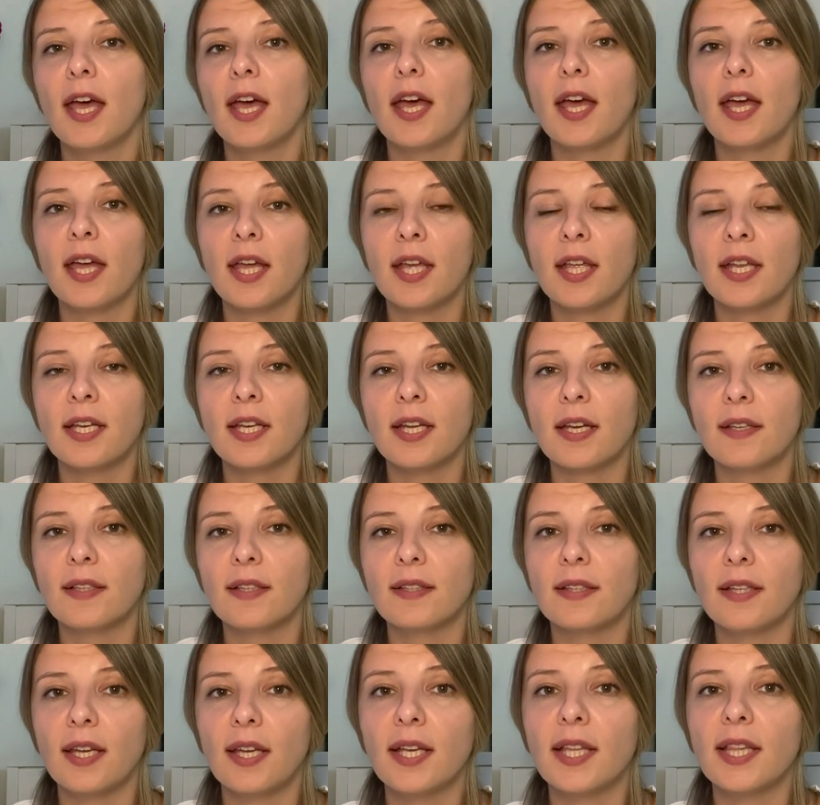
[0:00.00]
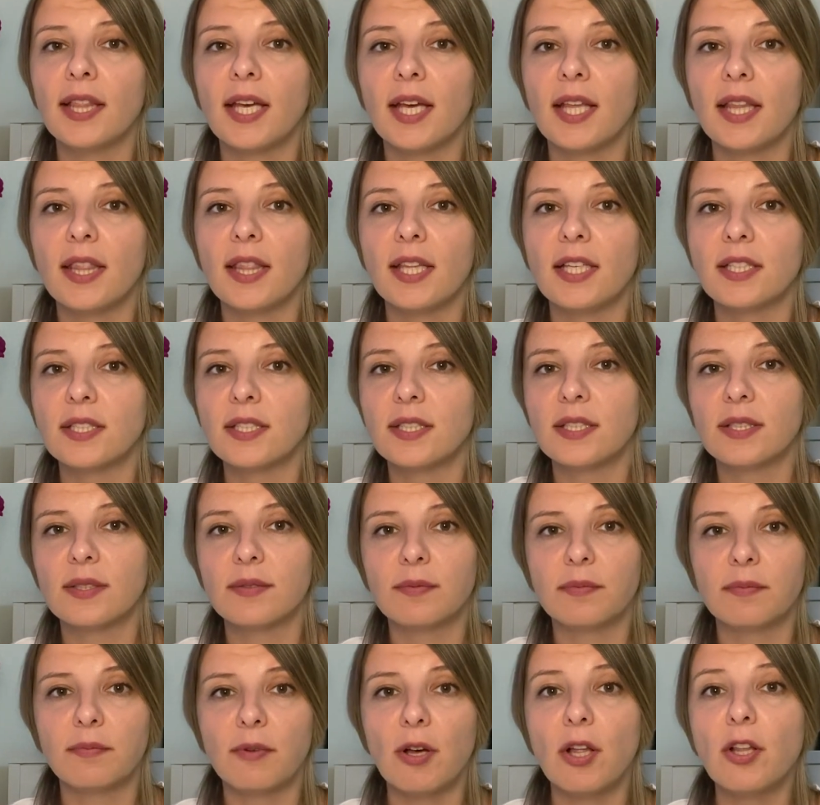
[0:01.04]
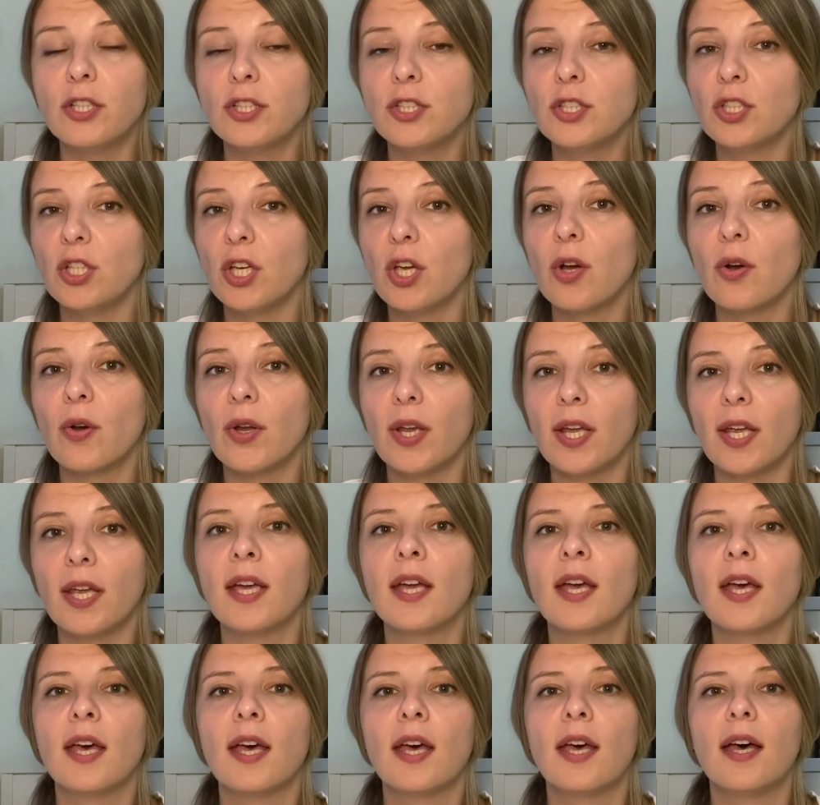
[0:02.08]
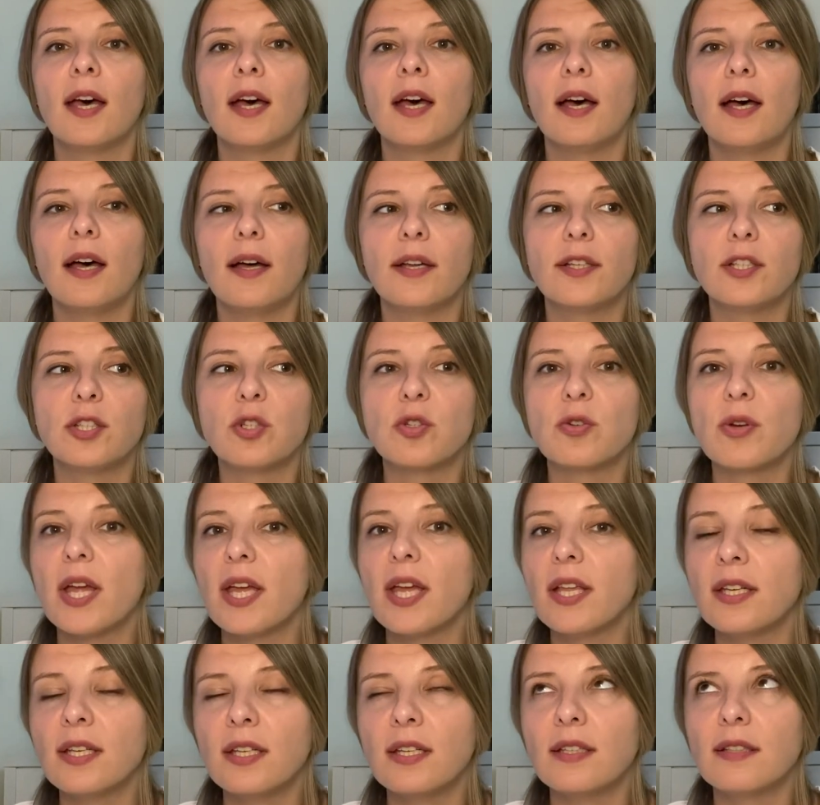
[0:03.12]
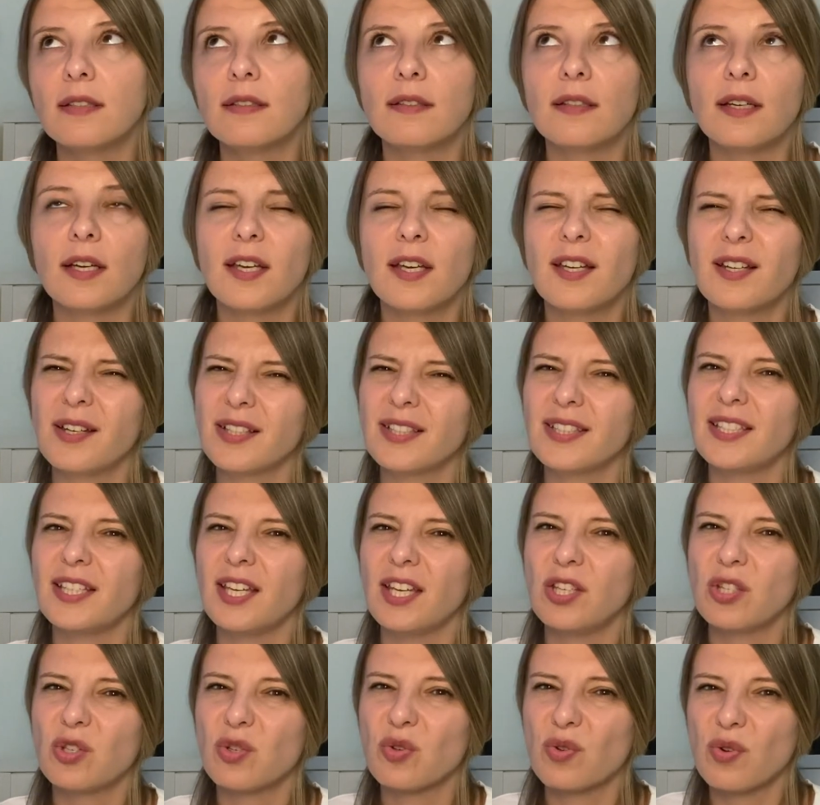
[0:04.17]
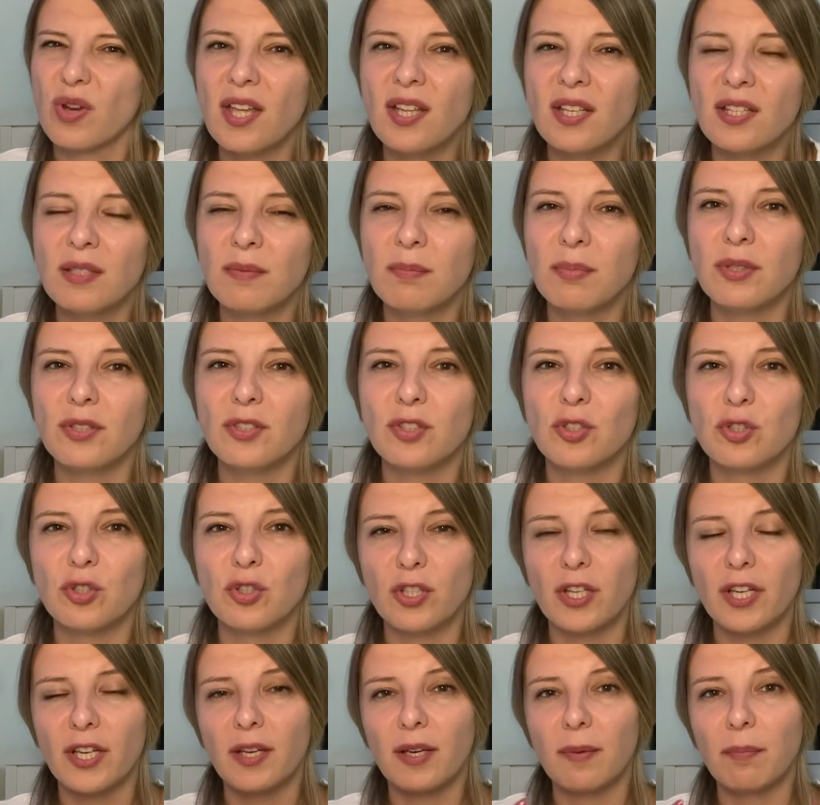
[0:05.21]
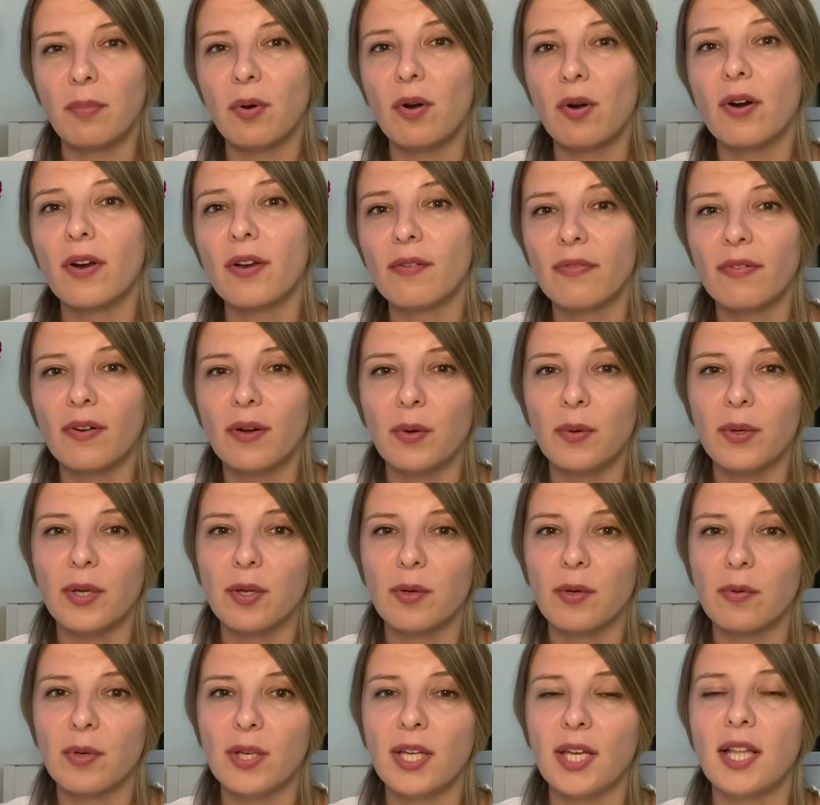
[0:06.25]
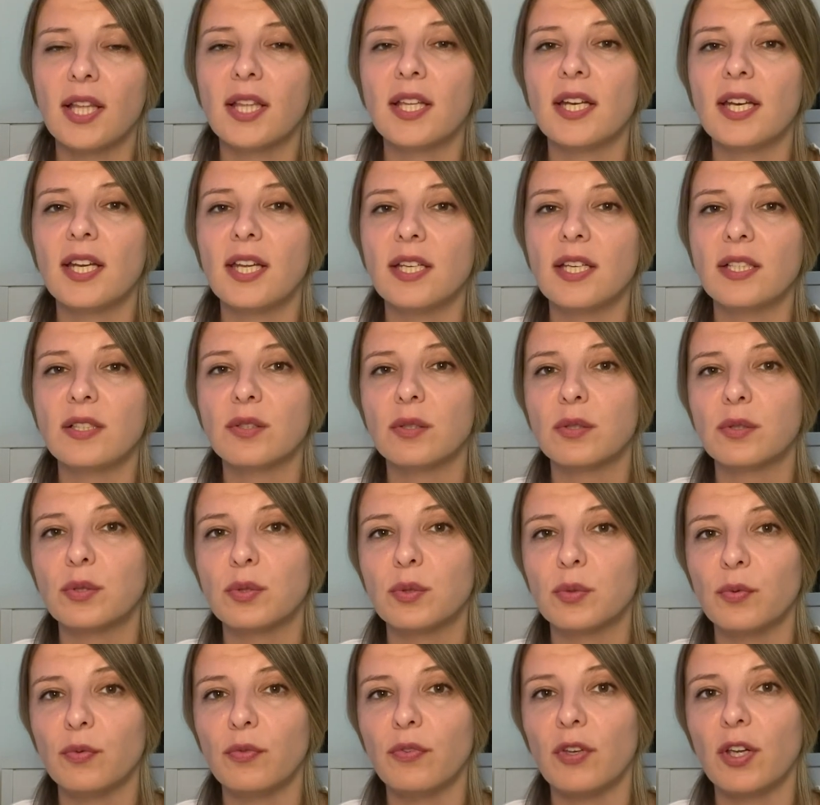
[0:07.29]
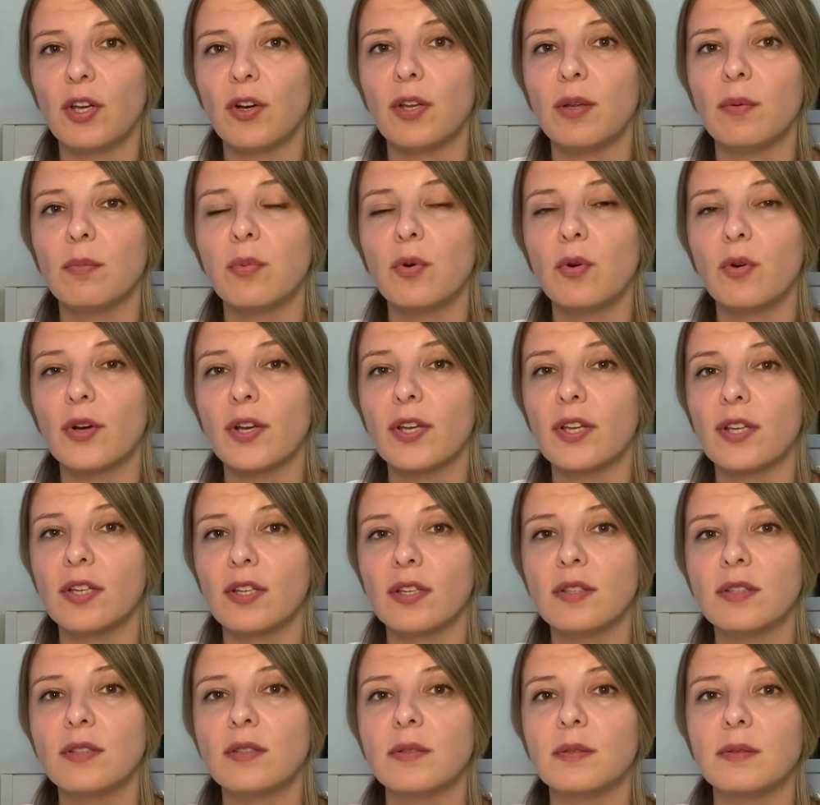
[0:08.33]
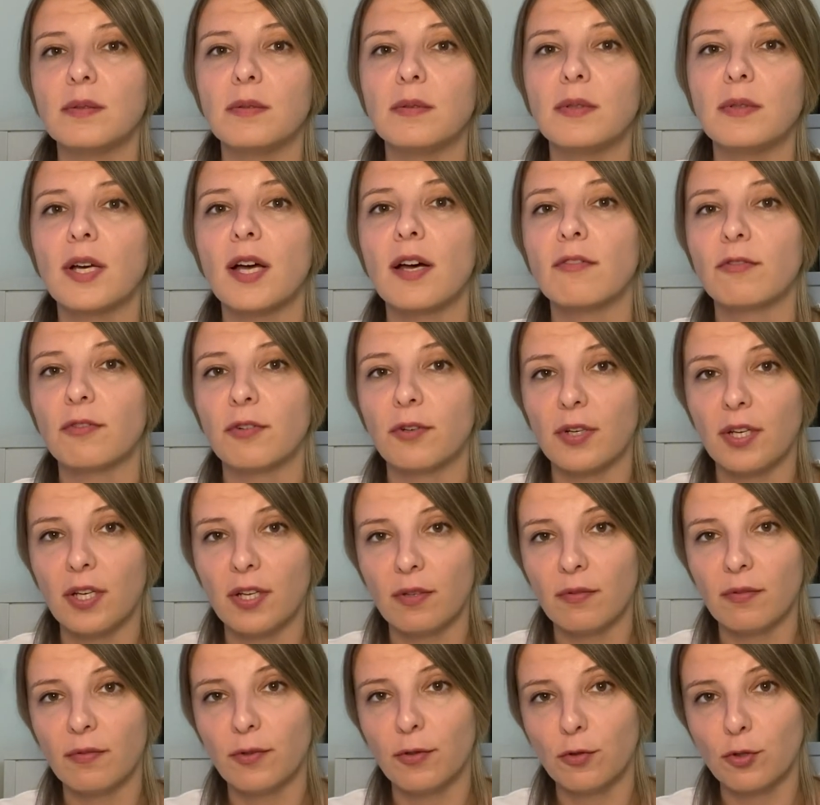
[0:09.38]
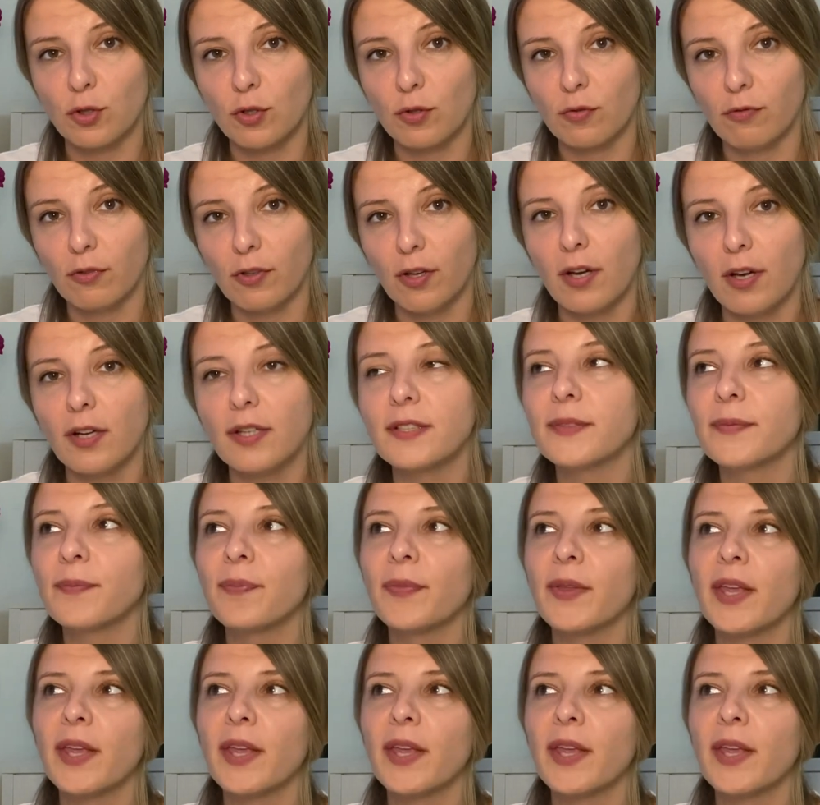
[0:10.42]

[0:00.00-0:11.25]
And I think that this volunteering trend, I cannot say trend, but just like part of our reality, is also very important to cover in future vlogs.